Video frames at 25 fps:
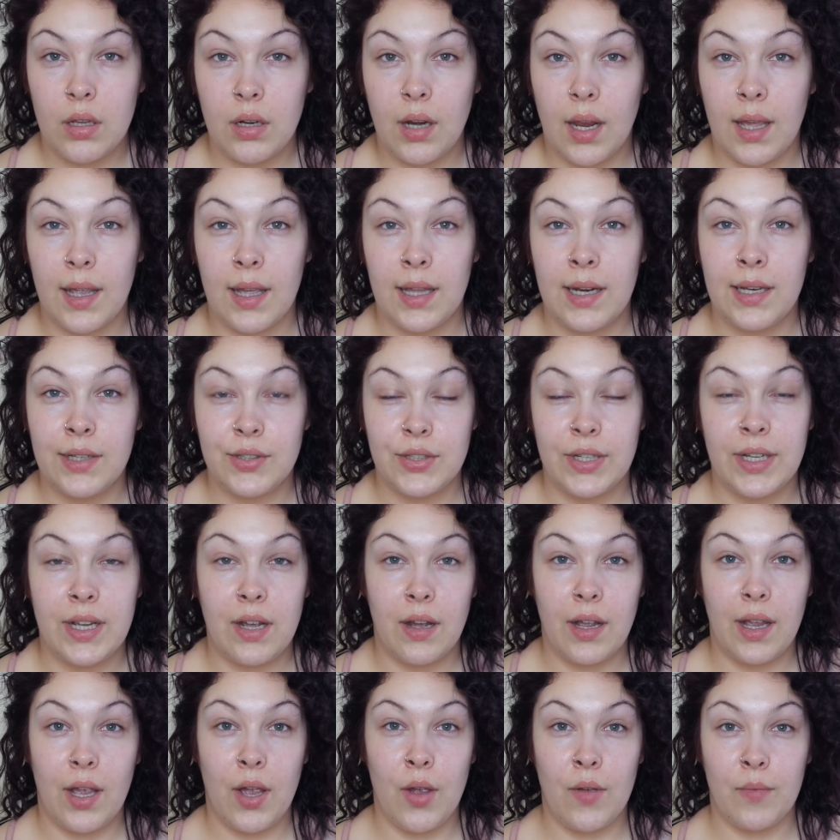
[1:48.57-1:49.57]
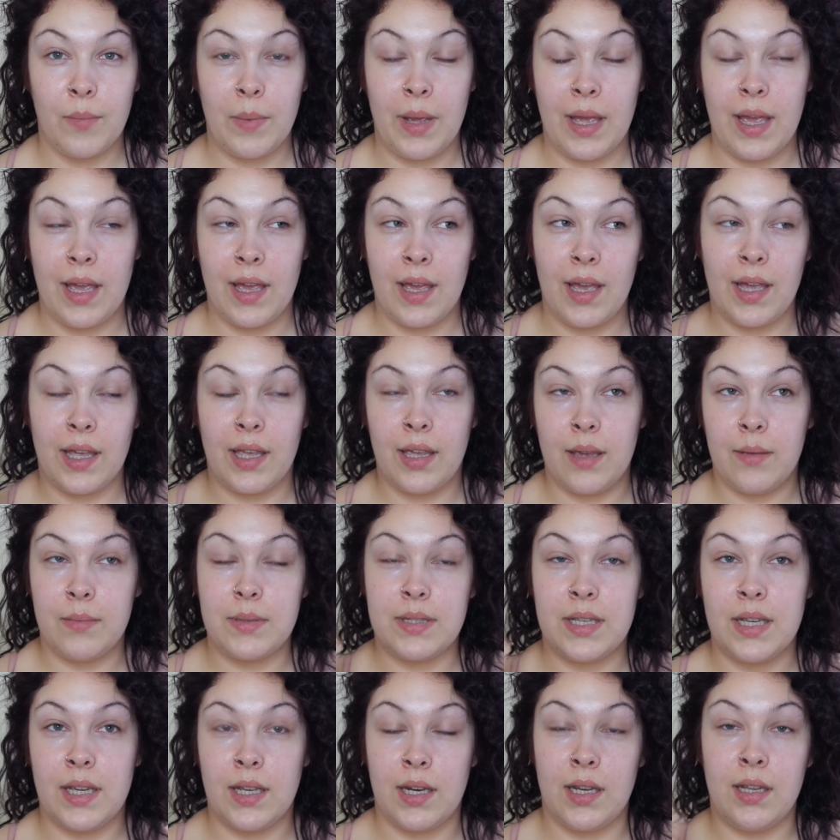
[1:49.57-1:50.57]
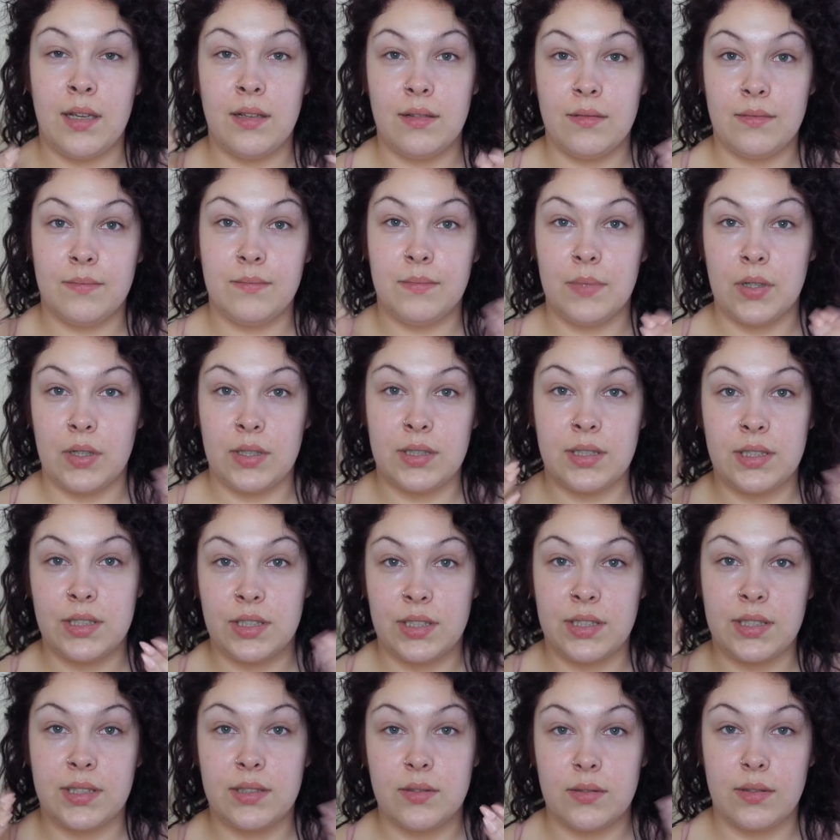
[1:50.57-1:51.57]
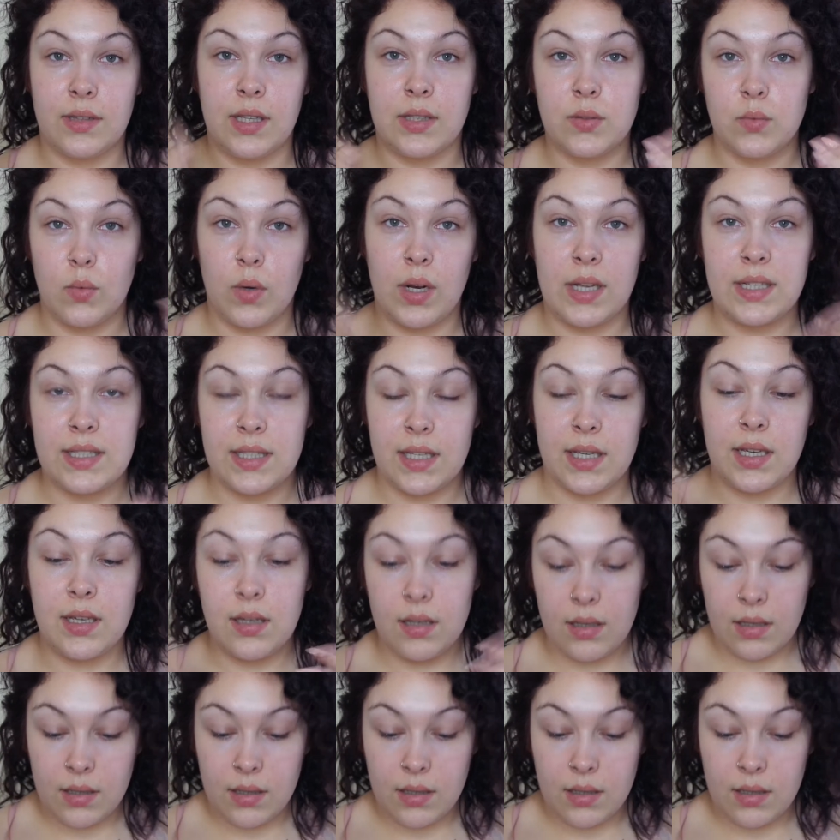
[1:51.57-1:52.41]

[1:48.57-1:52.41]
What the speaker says: Like, I literally can't get over my hair, I keep seeing it because it's just, that's all I see.